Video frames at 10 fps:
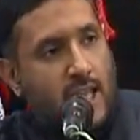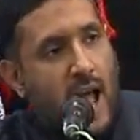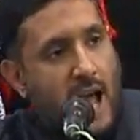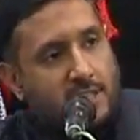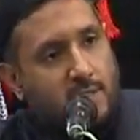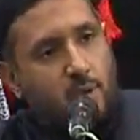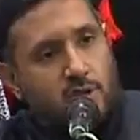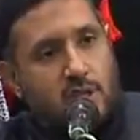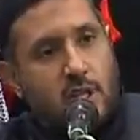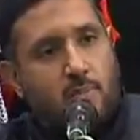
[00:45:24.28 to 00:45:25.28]
They ask
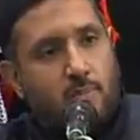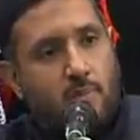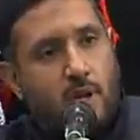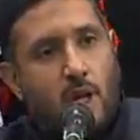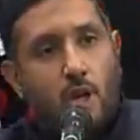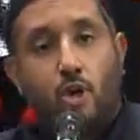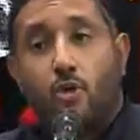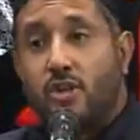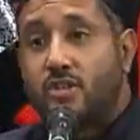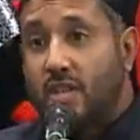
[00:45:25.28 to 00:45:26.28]
Muslim,
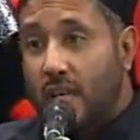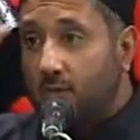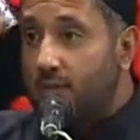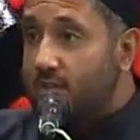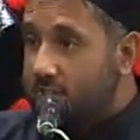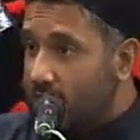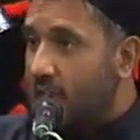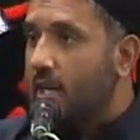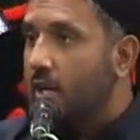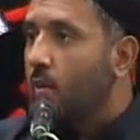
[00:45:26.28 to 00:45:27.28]
you received the
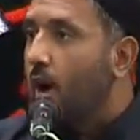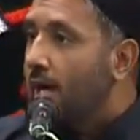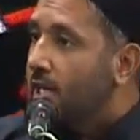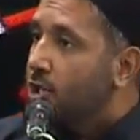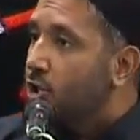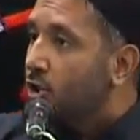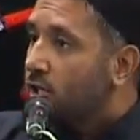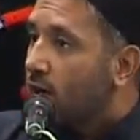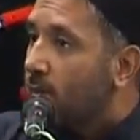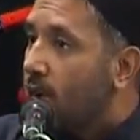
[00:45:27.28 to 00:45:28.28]
signal, why did you
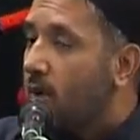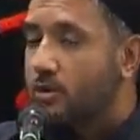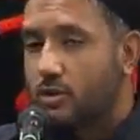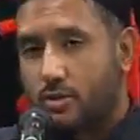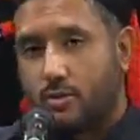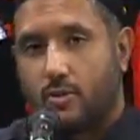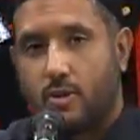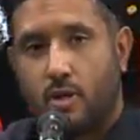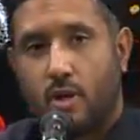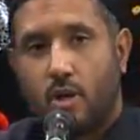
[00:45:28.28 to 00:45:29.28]
not come out?
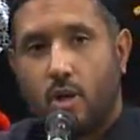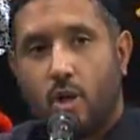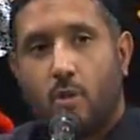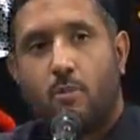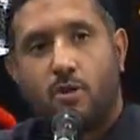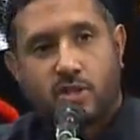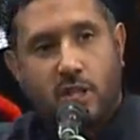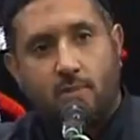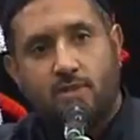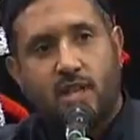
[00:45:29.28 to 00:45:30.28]

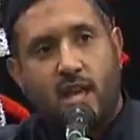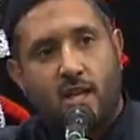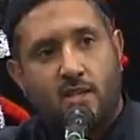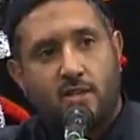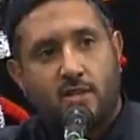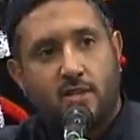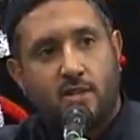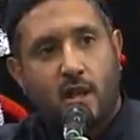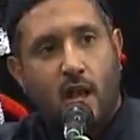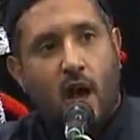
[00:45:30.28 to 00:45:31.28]
Muslim says,
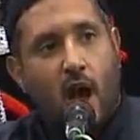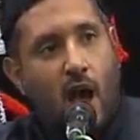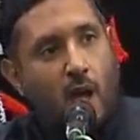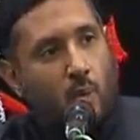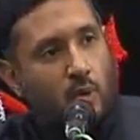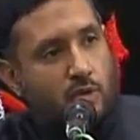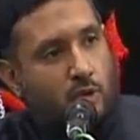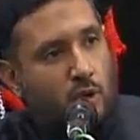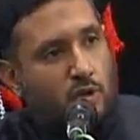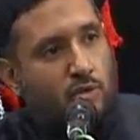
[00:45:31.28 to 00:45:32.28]
I was
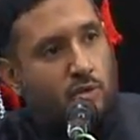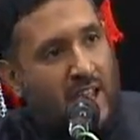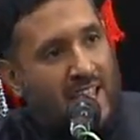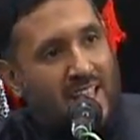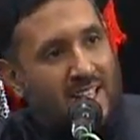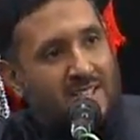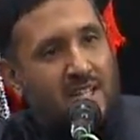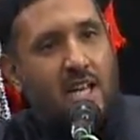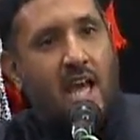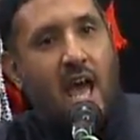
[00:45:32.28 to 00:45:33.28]
not raised
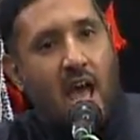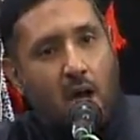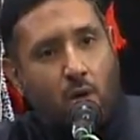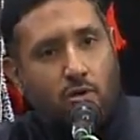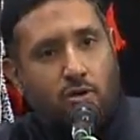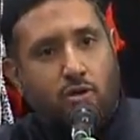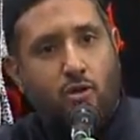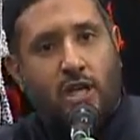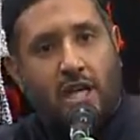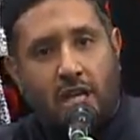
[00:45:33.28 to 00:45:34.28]
in a house
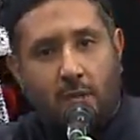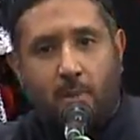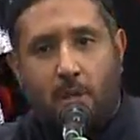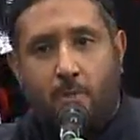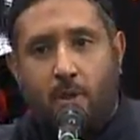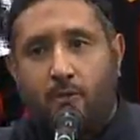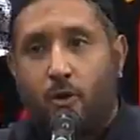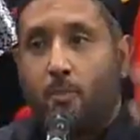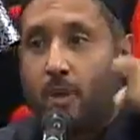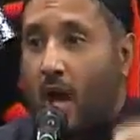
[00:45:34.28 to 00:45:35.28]
to kill people
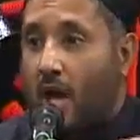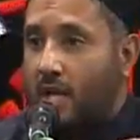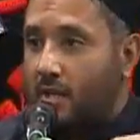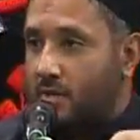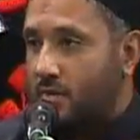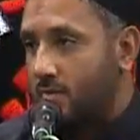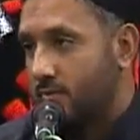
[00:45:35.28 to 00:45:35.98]
from behind.